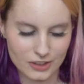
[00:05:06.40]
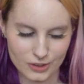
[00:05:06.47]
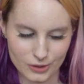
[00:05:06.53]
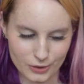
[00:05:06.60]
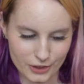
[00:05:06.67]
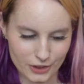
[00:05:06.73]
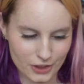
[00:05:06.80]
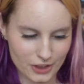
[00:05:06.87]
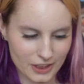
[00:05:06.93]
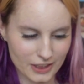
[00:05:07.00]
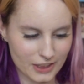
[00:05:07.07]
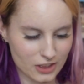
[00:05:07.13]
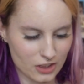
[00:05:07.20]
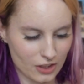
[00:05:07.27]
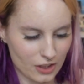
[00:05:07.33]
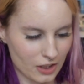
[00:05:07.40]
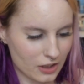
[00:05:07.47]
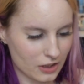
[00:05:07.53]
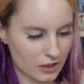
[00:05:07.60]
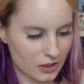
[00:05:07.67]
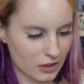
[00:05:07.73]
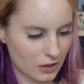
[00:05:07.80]
Ooh, interesting. He's got
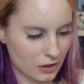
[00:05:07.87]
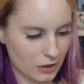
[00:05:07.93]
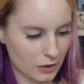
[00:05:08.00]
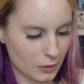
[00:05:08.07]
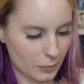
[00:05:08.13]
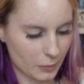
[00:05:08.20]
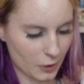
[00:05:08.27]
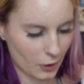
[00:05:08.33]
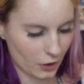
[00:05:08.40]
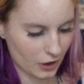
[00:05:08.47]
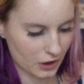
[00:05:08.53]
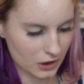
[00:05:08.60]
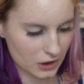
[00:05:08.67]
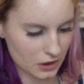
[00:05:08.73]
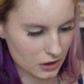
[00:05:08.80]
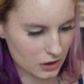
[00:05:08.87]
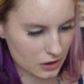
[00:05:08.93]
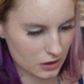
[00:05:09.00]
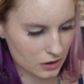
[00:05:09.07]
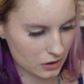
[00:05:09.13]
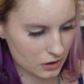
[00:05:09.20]
binoculars.